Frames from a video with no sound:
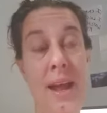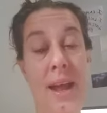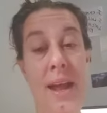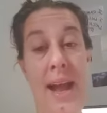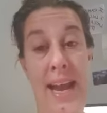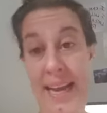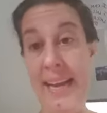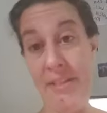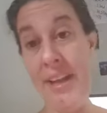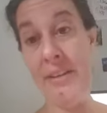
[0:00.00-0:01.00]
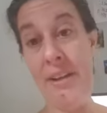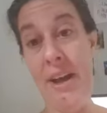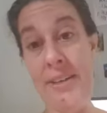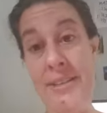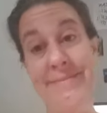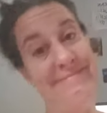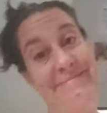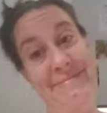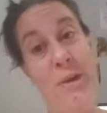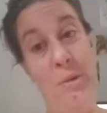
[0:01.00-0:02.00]
And I think a lot,
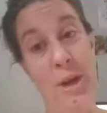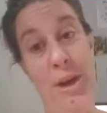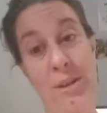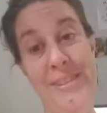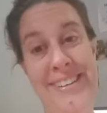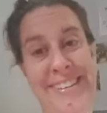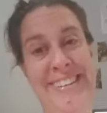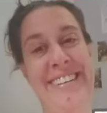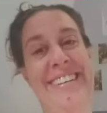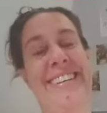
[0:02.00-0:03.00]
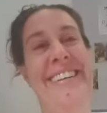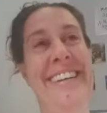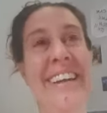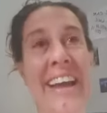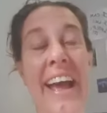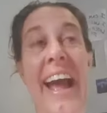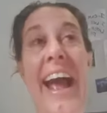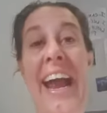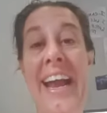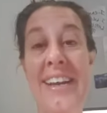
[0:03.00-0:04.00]
don't we all?
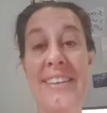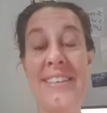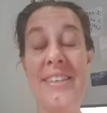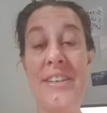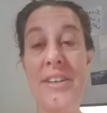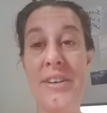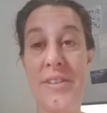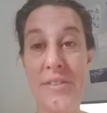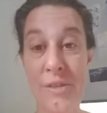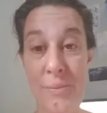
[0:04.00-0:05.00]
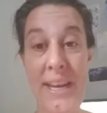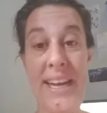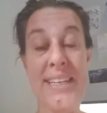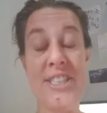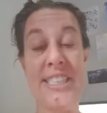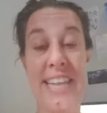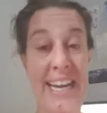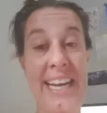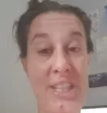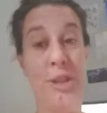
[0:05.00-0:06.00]
And for me, it's just getting
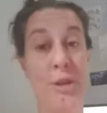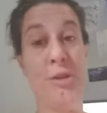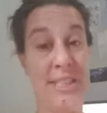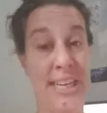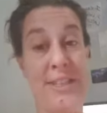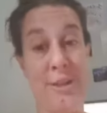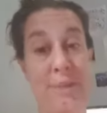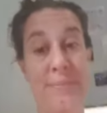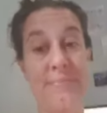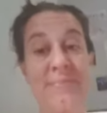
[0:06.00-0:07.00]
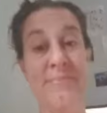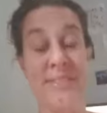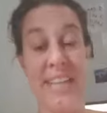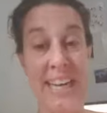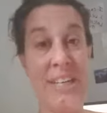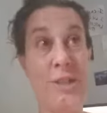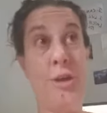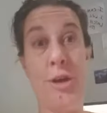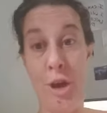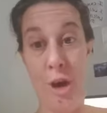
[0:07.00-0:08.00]
into your center, getting into your
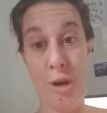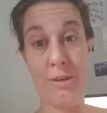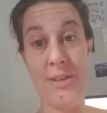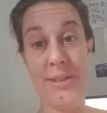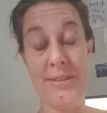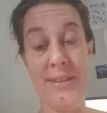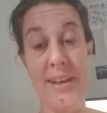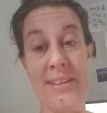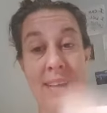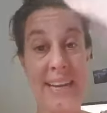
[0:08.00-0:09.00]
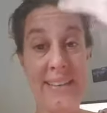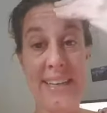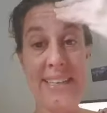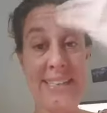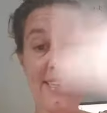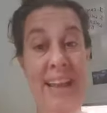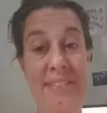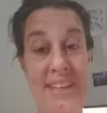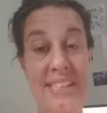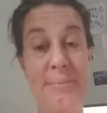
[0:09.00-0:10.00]
heart, letting this and
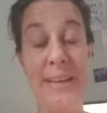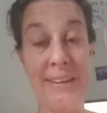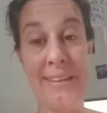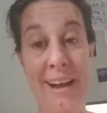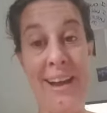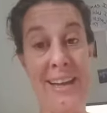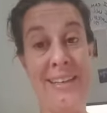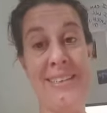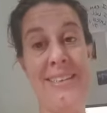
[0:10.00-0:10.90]
this be aligned.